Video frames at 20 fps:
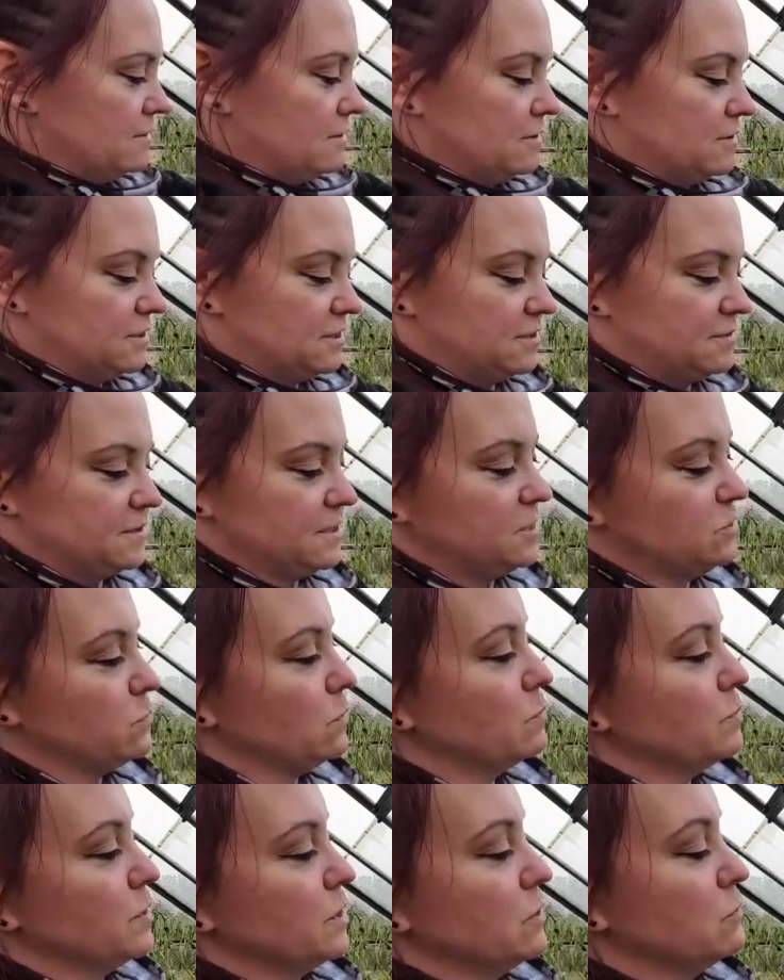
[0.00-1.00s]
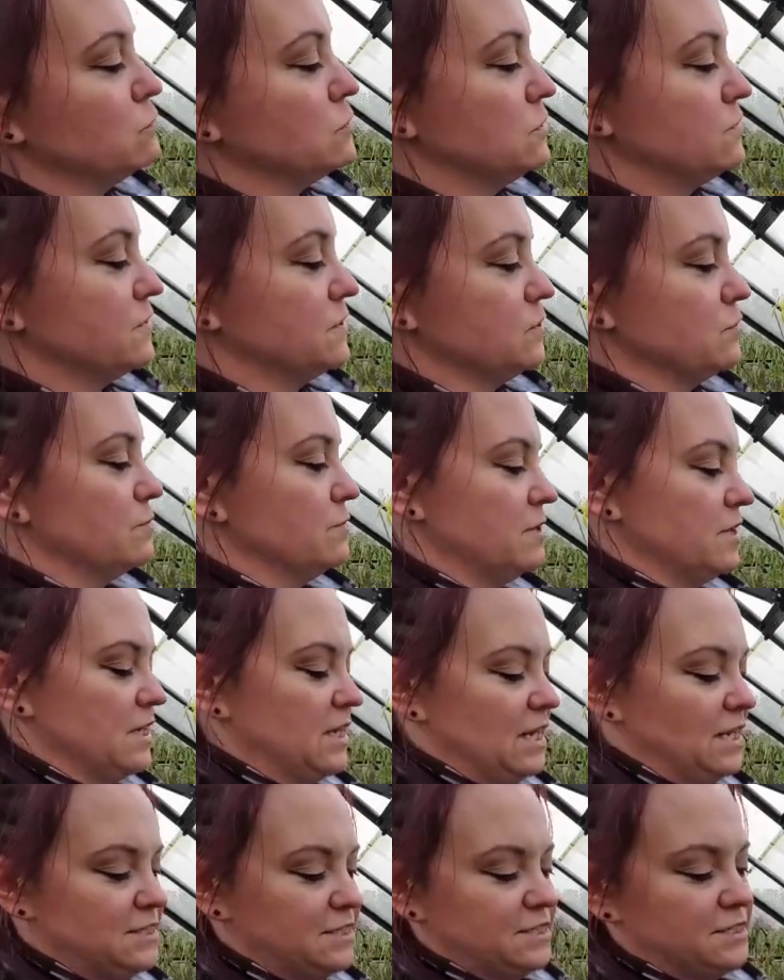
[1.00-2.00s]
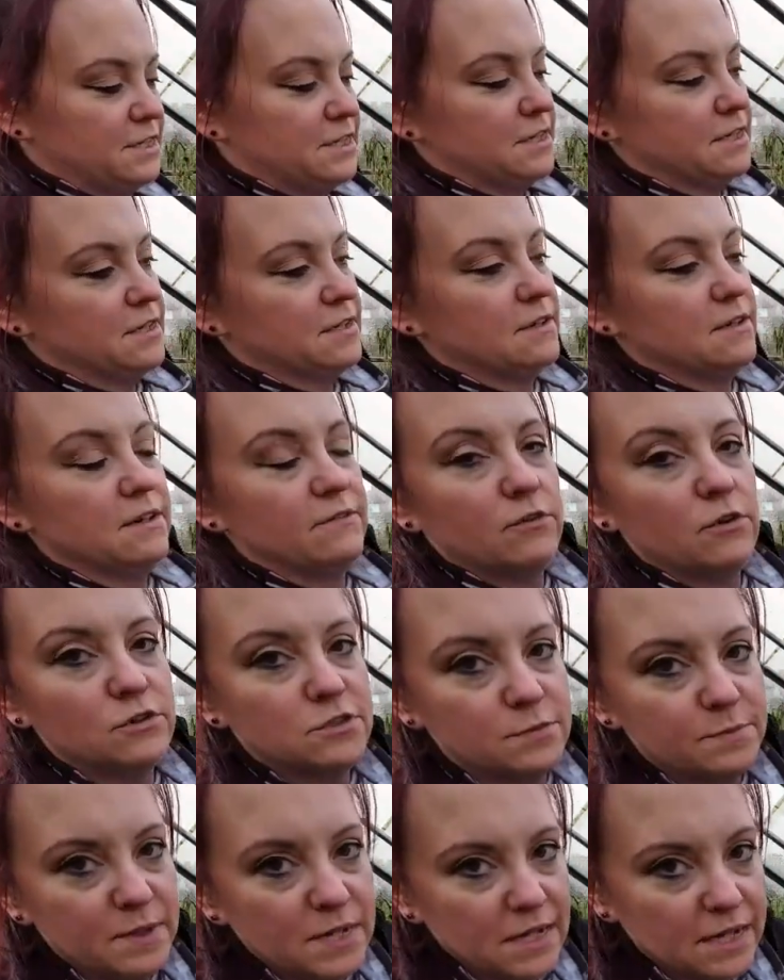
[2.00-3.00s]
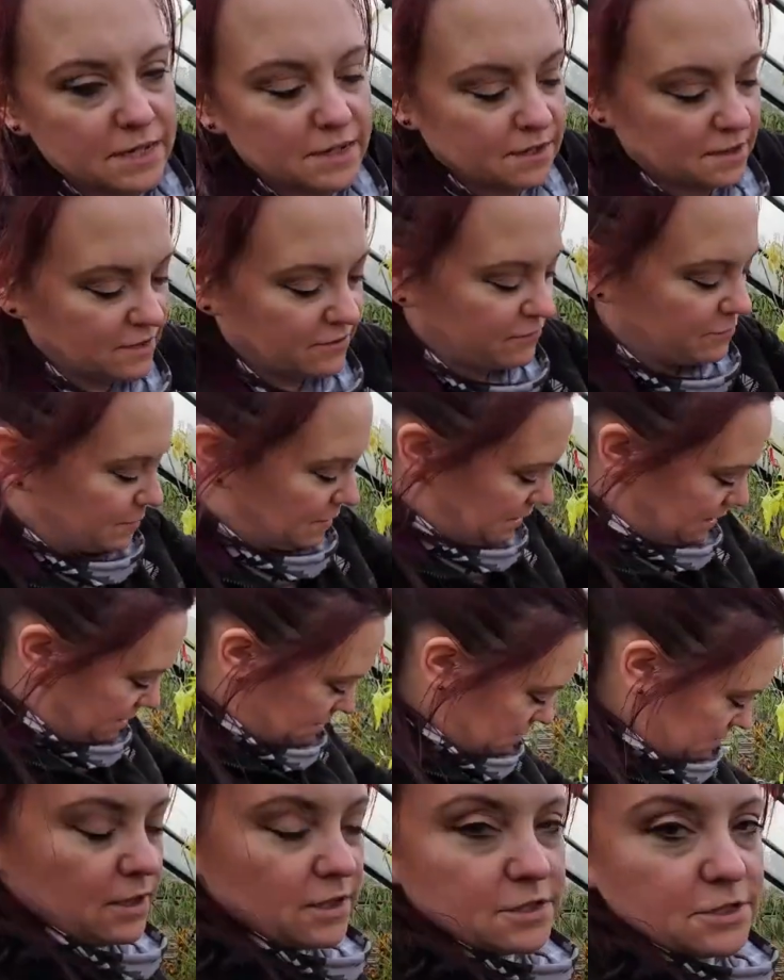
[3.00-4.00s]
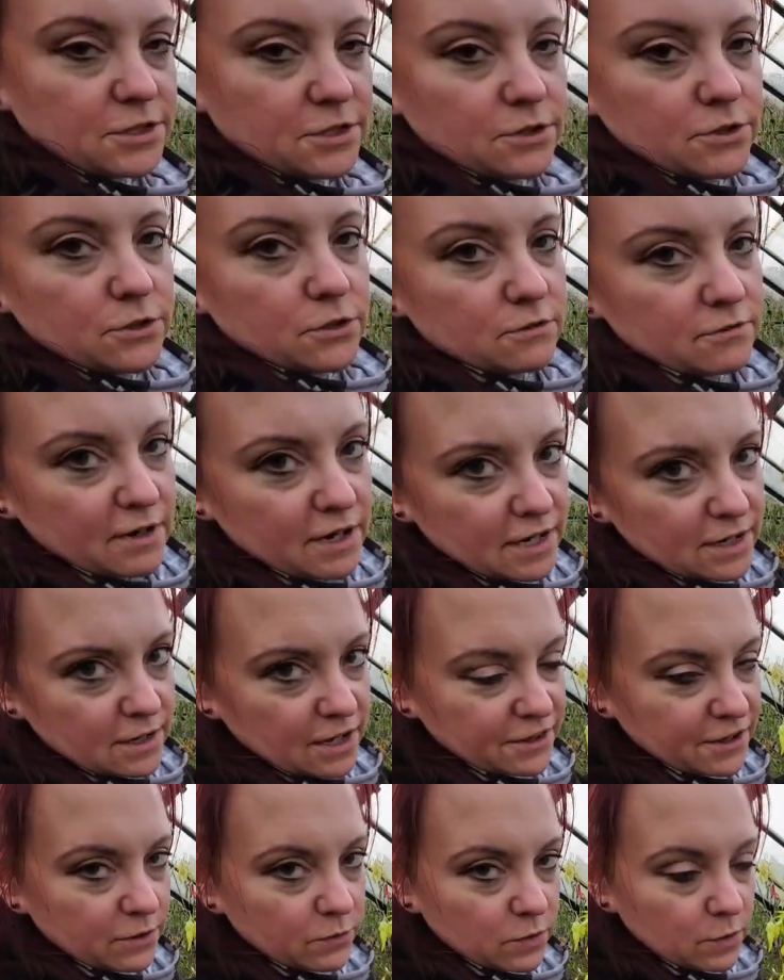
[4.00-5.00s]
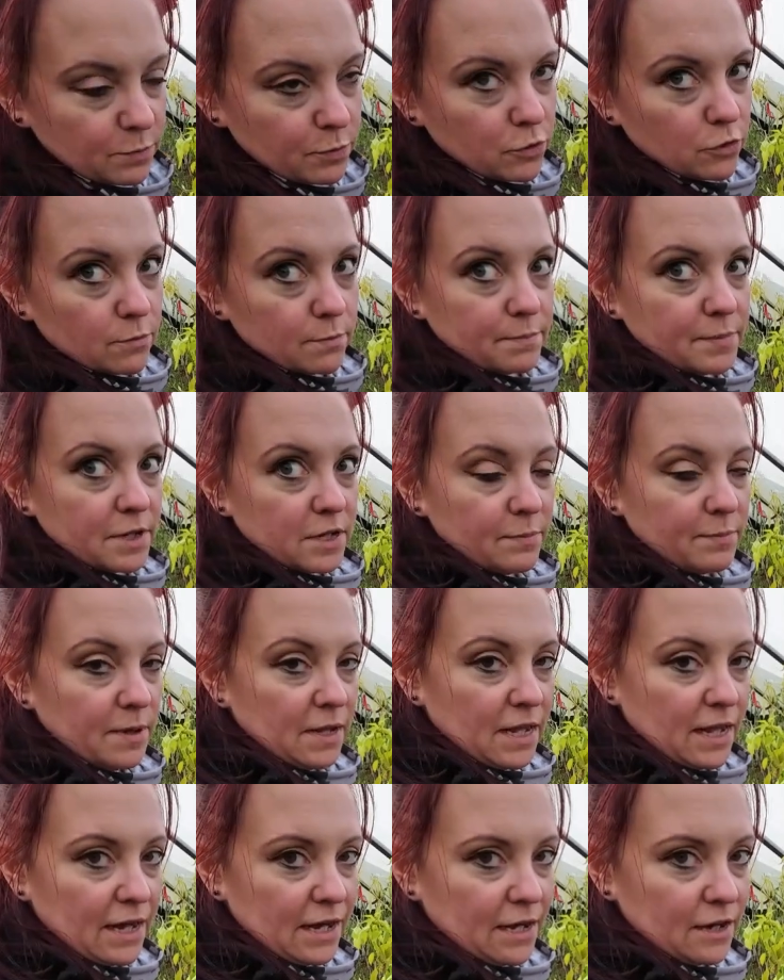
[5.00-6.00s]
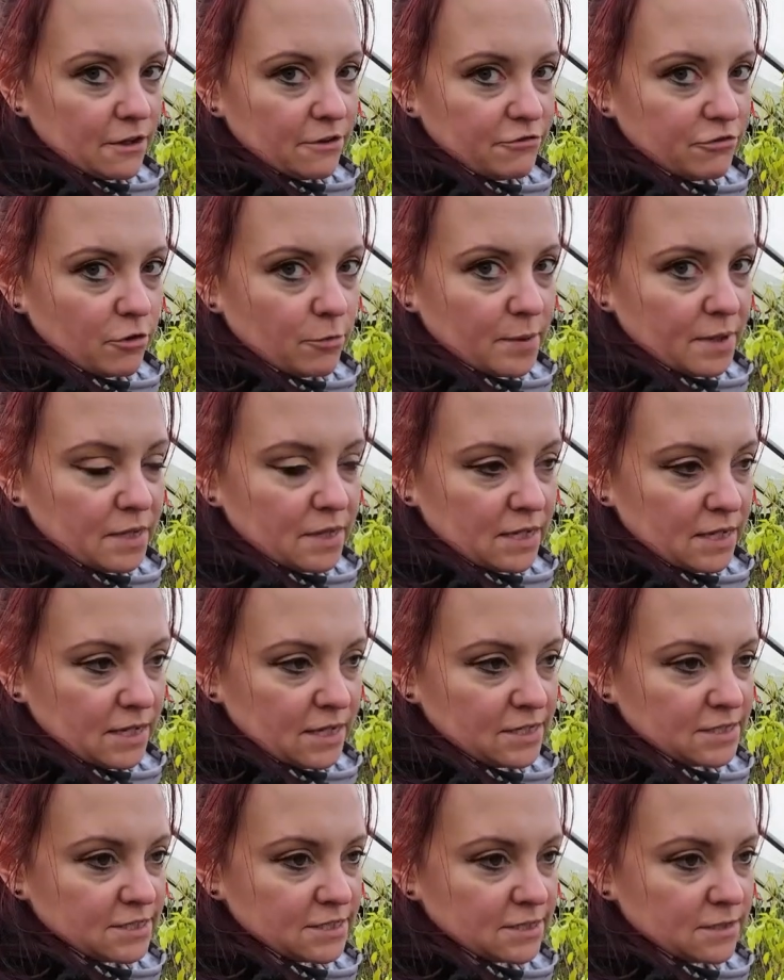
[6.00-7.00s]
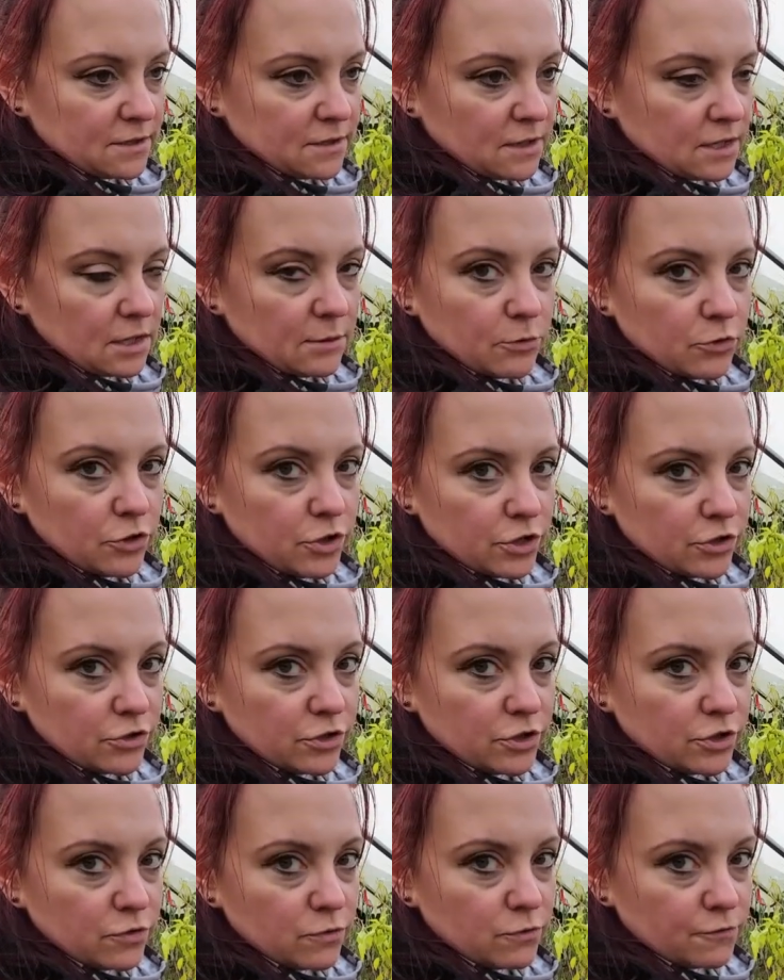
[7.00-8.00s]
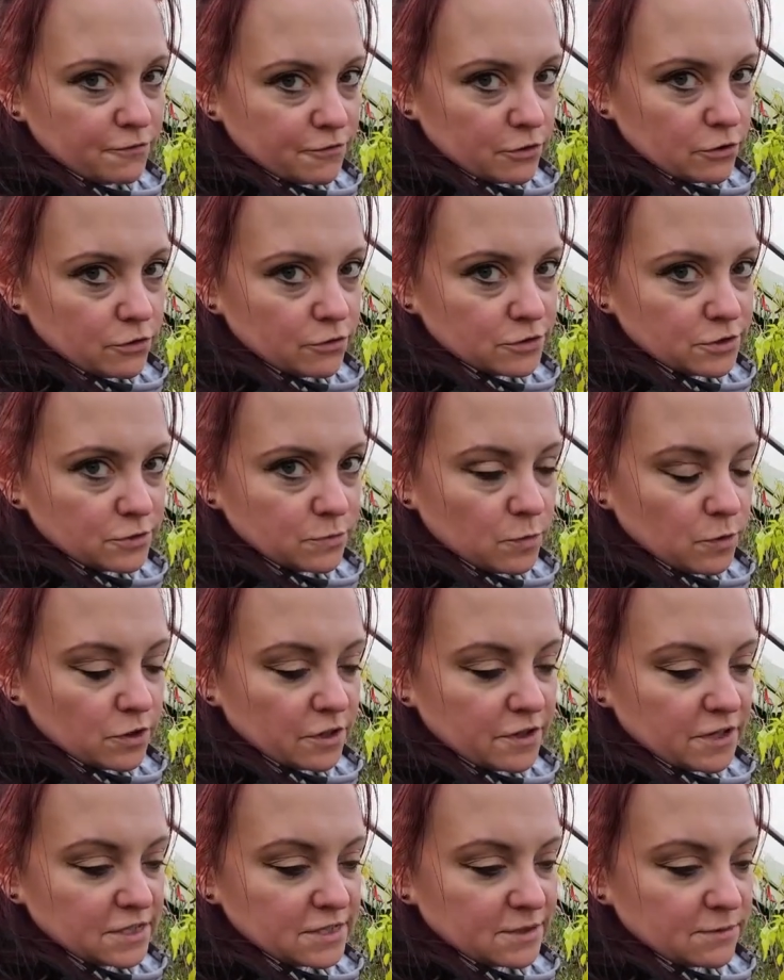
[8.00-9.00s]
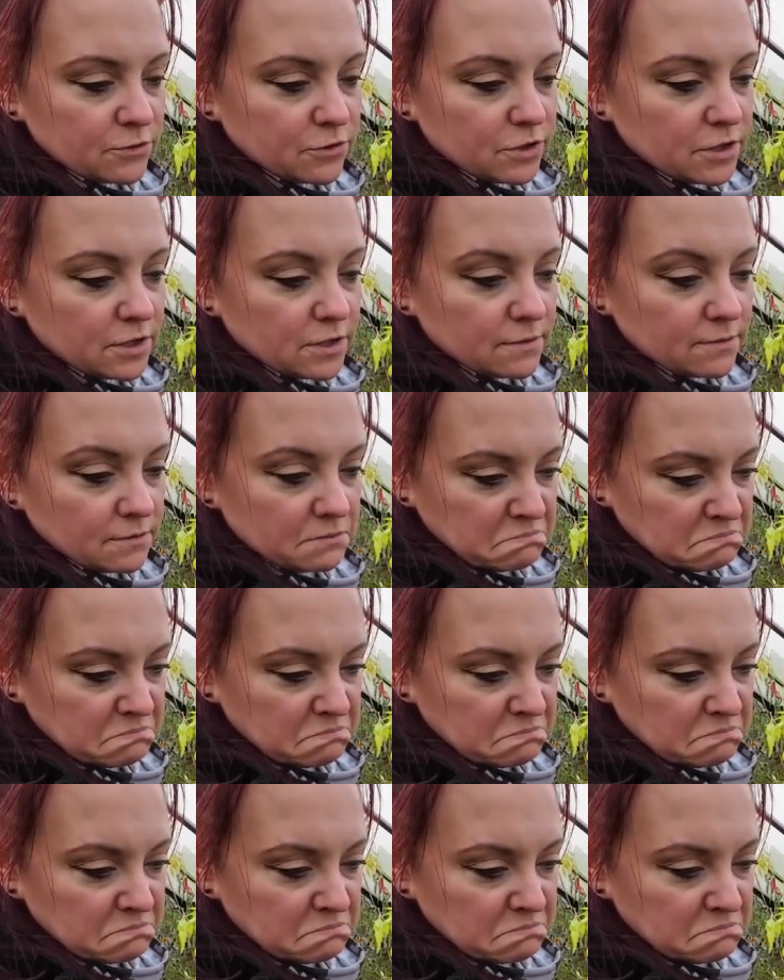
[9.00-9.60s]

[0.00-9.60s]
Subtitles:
because this one we used for something last year and I've lost my lid. Never mind. So right, I think we'll put purple Heart Throb in this, and I'm only going to do frozen one of this. I'm gonna